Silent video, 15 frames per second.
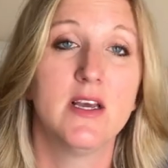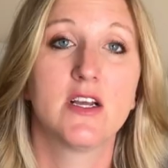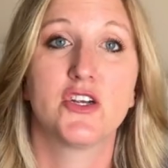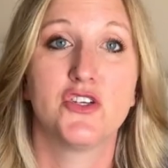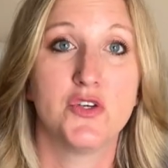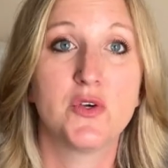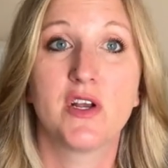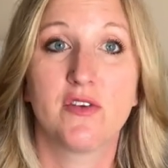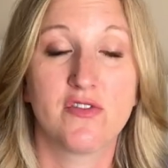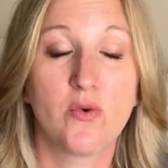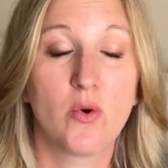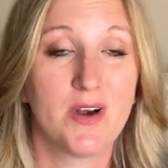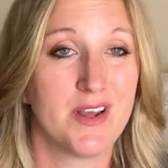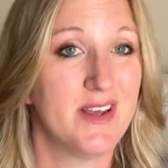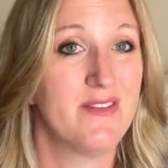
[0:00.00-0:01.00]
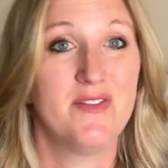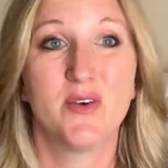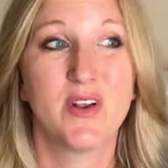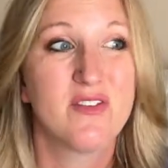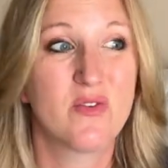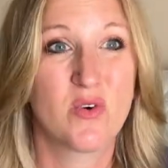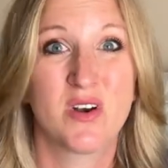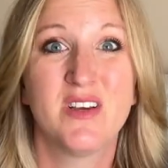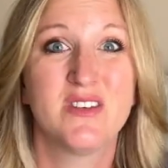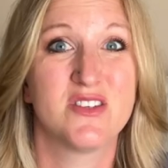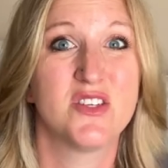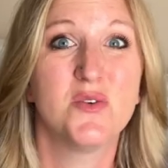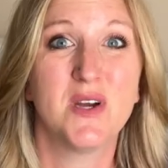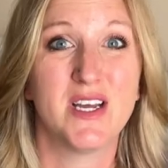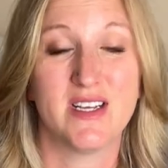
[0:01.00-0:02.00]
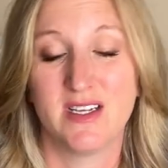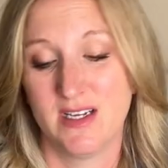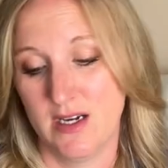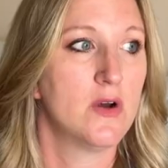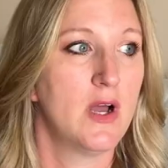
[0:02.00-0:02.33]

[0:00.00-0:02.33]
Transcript: because you can afford it. If you can afford it, do it.